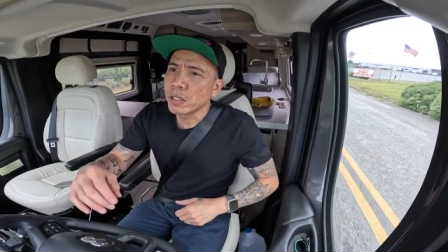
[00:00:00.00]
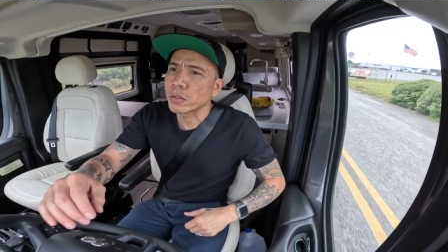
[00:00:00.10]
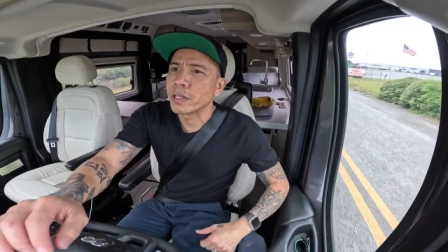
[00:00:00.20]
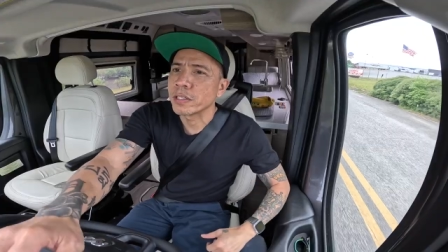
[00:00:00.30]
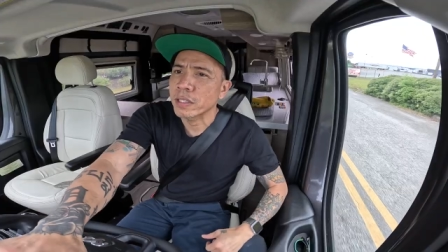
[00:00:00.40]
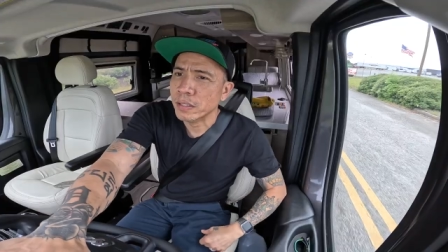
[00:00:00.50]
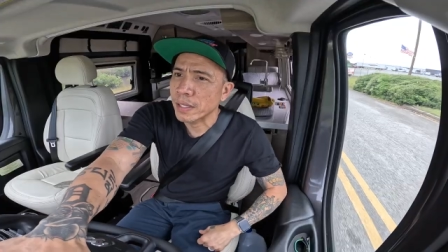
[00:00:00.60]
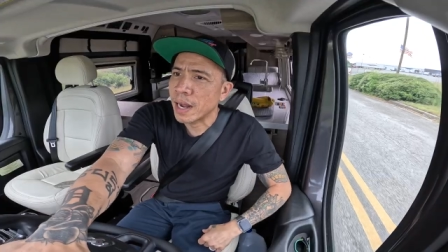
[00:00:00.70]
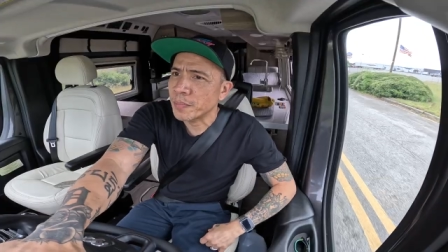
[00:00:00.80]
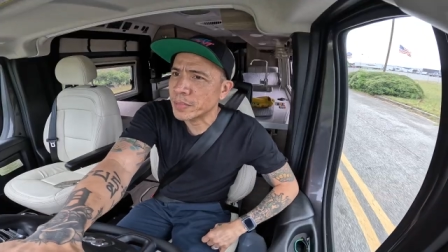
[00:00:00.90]
So I just
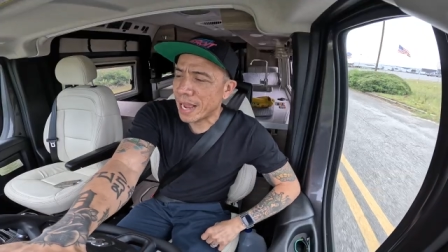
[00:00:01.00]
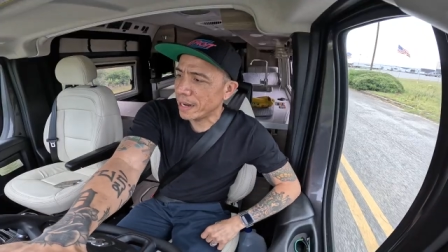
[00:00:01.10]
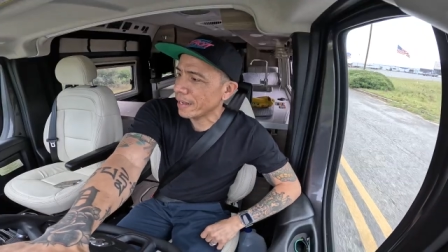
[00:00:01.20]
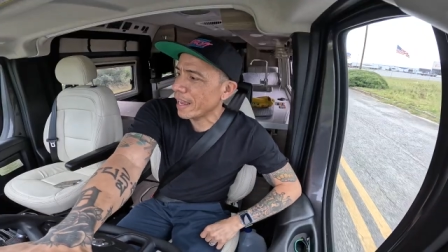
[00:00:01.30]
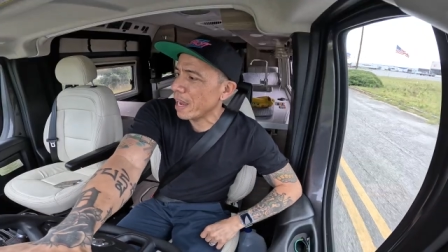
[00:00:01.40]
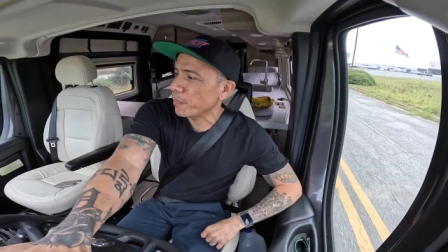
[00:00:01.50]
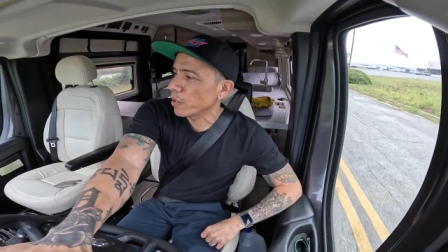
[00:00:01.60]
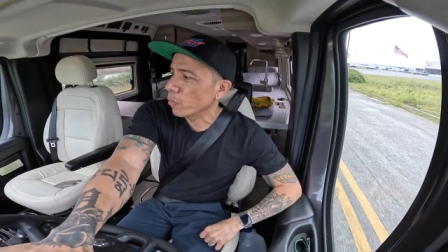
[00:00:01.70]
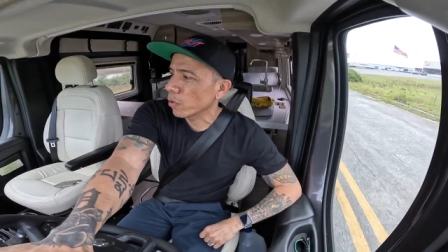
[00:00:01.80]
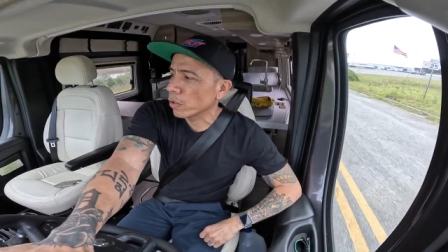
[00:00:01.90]
stopped at a
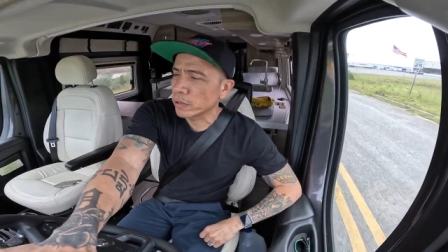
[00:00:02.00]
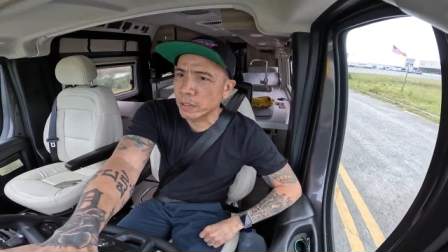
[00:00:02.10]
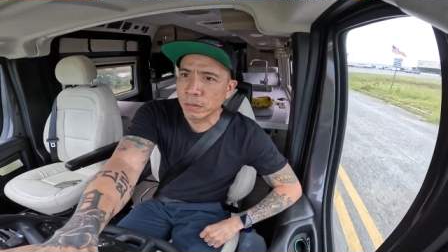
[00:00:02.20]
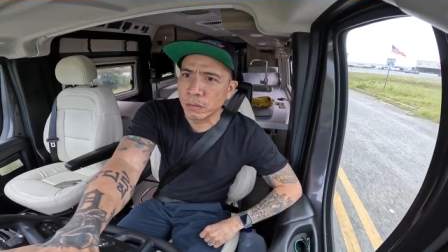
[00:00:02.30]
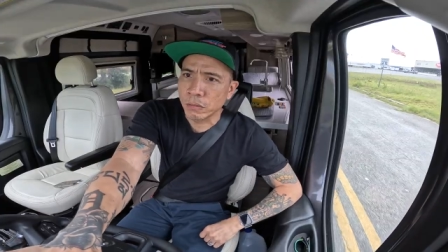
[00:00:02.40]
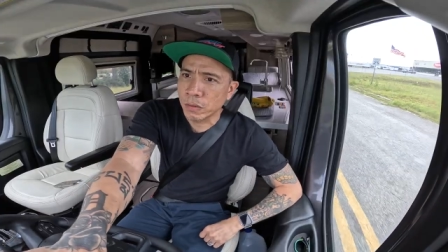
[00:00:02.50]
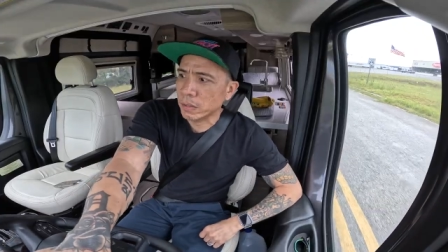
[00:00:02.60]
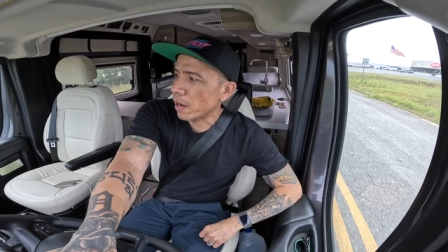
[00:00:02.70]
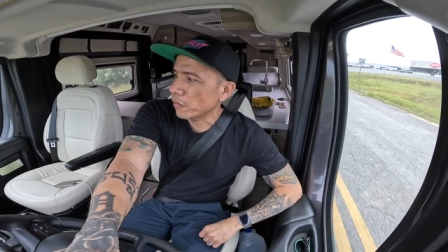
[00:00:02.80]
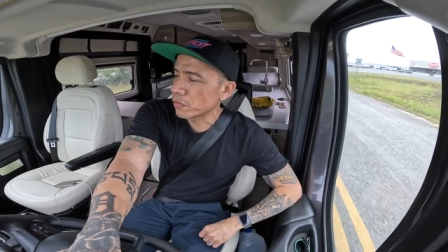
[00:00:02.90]
Camping World in
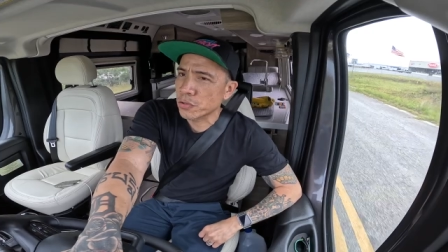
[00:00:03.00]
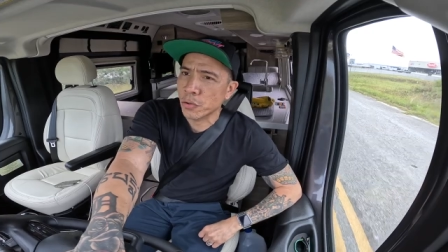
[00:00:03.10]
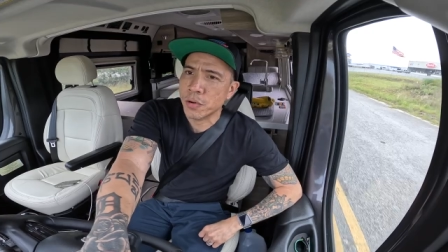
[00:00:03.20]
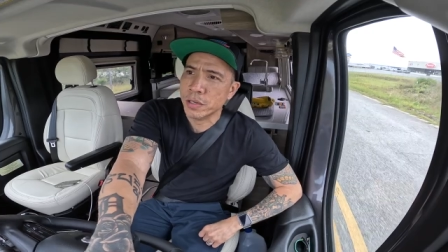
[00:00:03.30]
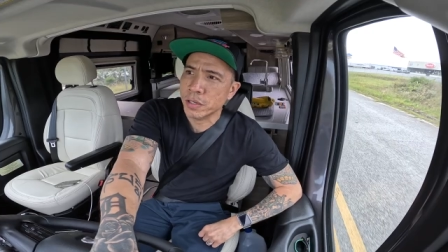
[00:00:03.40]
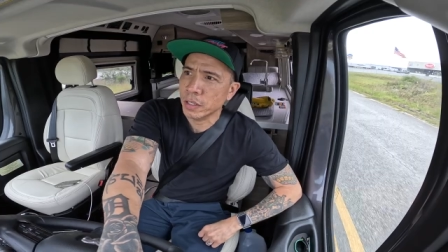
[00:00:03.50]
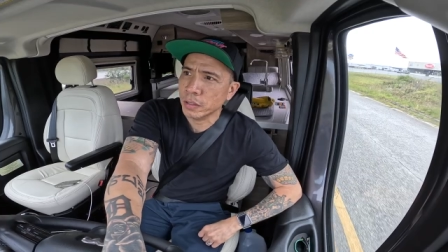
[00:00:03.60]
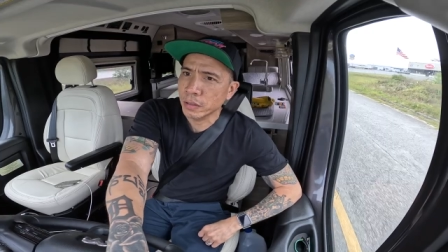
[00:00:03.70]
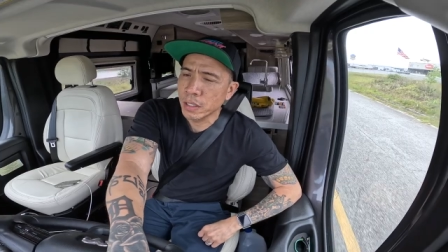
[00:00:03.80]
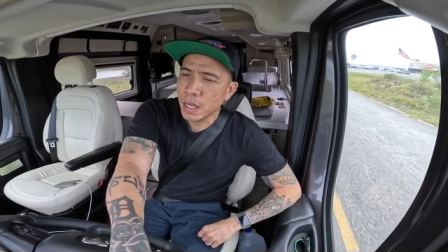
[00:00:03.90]
South
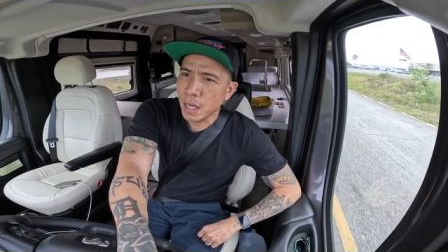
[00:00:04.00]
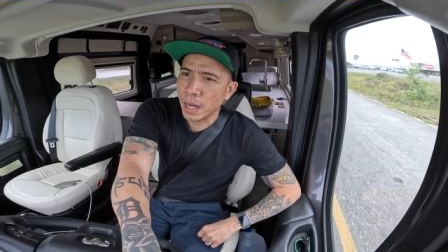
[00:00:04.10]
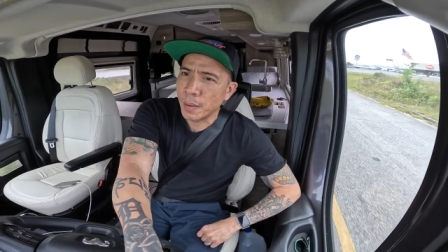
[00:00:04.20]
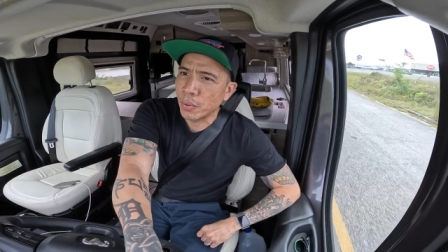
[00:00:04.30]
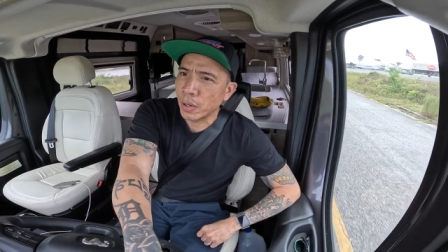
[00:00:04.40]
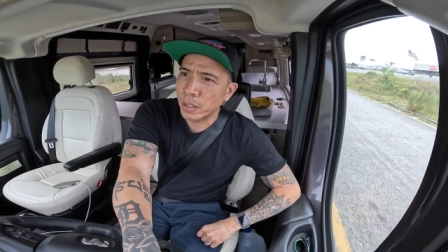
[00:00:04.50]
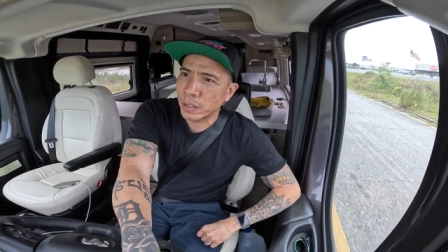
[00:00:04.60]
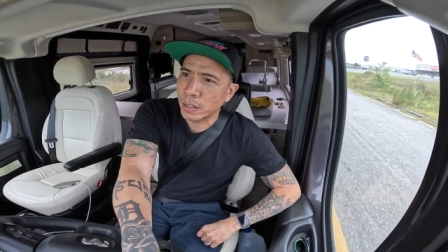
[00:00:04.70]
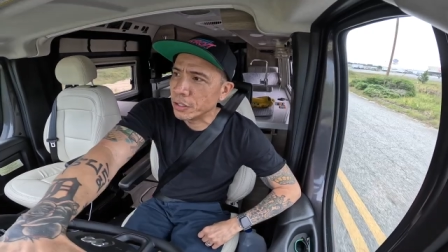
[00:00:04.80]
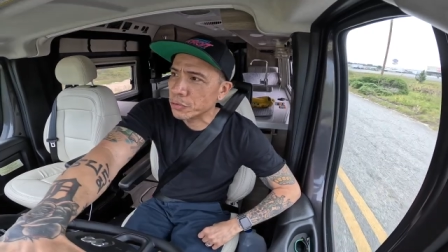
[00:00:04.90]
Georgia. I bought
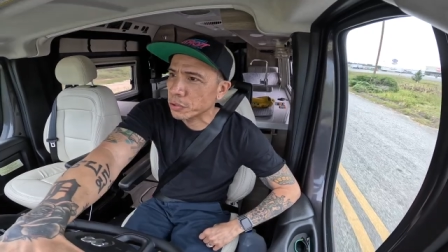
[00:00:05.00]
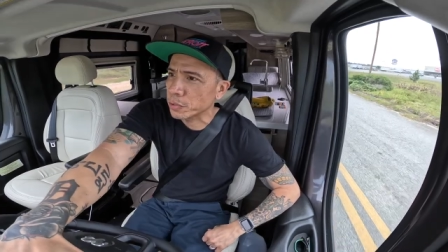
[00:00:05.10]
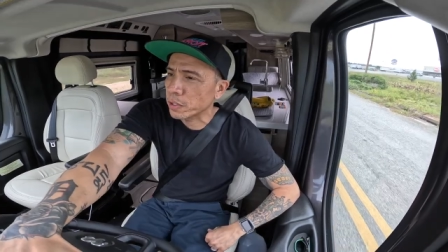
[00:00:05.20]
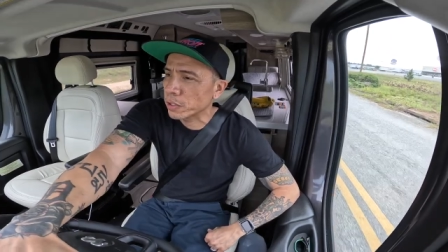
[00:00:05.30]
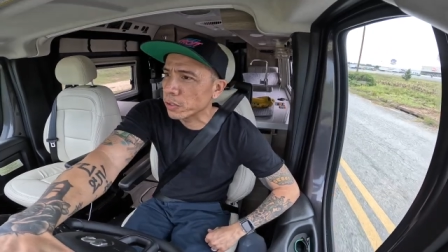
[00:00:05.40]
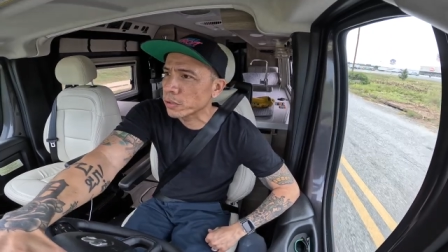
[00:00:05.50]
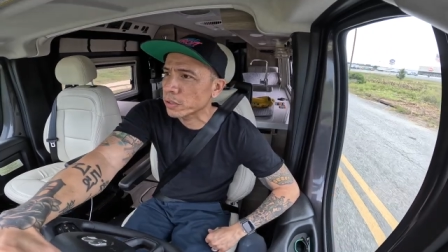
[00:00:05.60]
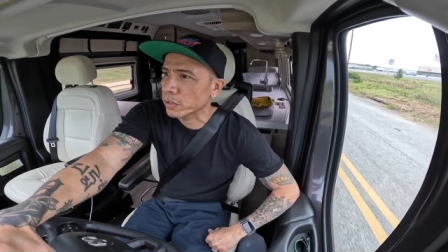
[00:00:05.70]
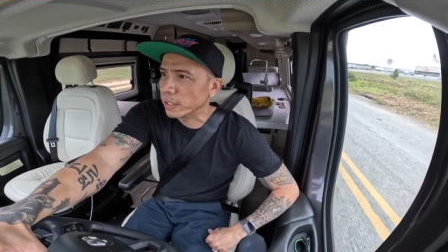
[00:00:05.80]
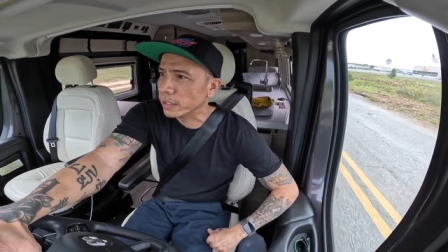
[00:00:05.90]
a new sewer
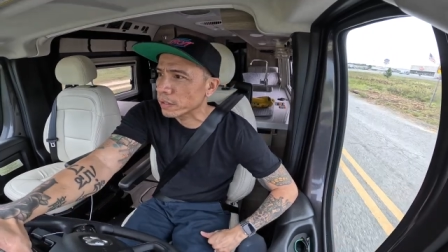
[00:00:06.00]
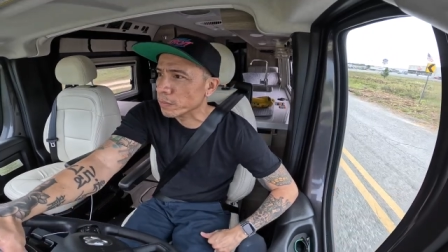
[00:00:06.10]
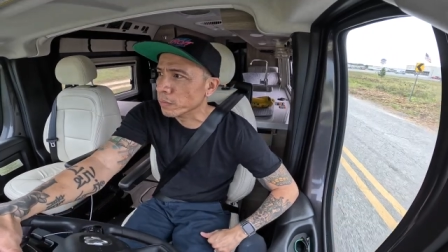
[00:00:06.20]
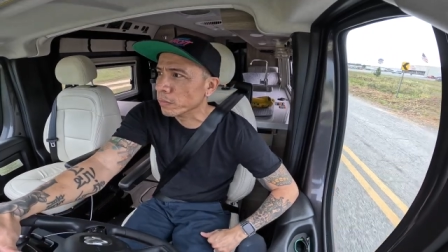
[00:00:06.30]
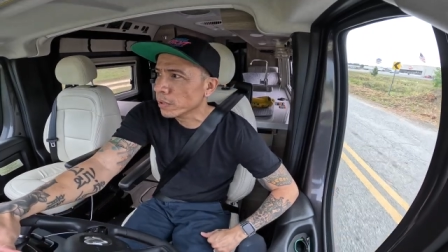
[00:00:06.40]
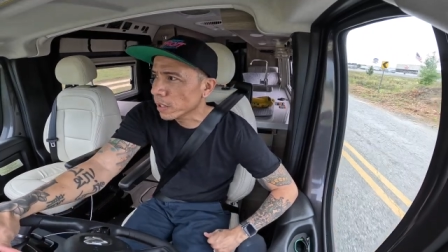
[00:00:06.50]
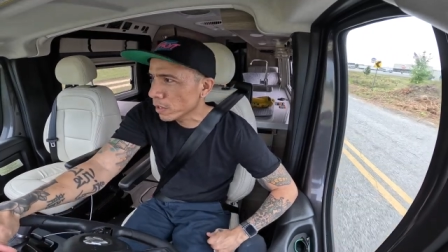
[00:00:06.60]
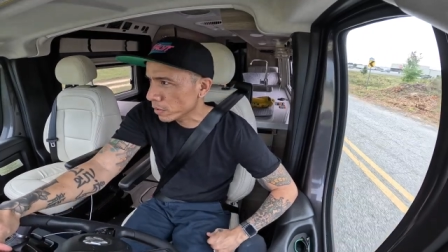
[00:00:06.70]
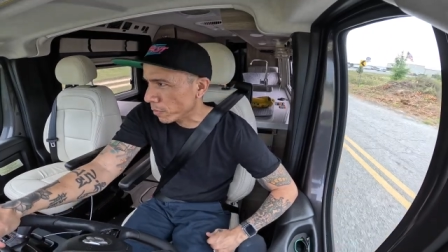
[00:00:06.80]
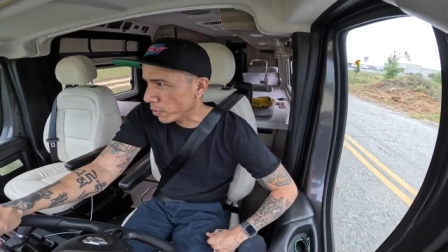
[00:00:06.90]
hose and some
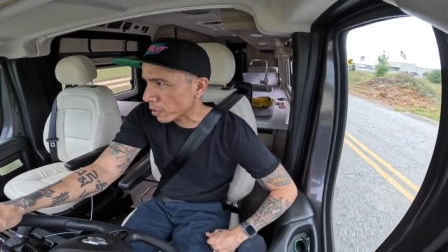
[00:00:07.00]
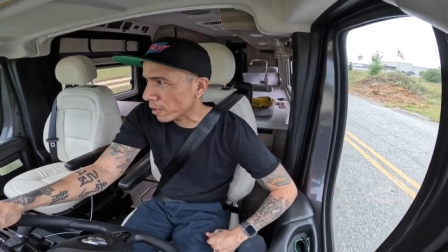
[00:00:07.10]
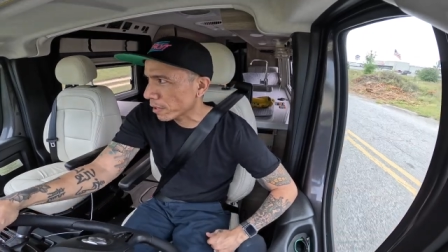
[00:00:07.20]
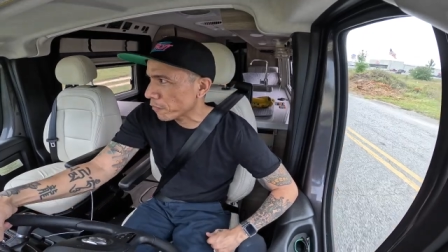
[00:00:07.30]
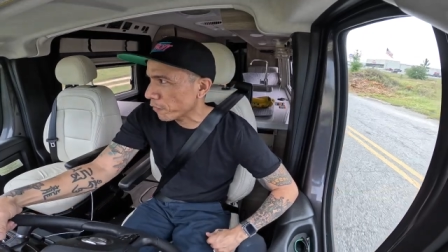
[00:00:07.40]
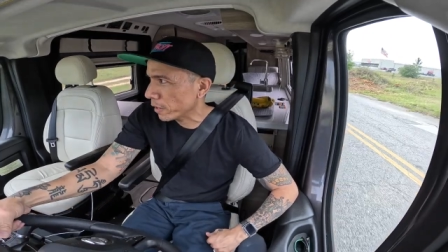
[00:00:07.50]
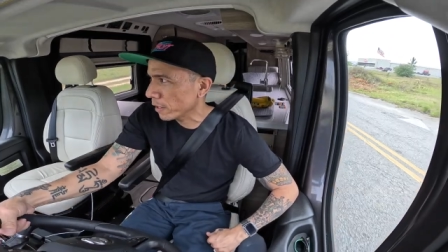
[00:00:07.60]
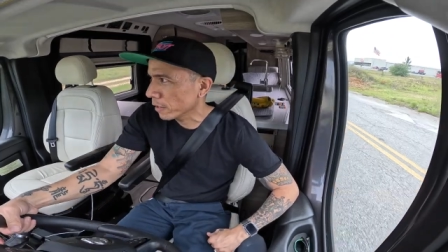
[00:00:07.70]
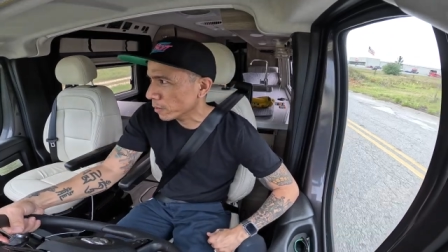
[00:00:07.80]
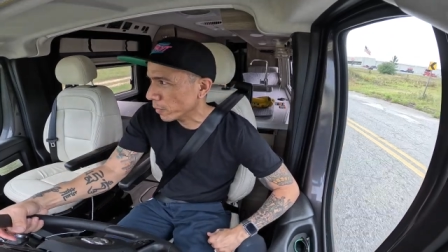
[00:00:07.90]
some of those clear fittings,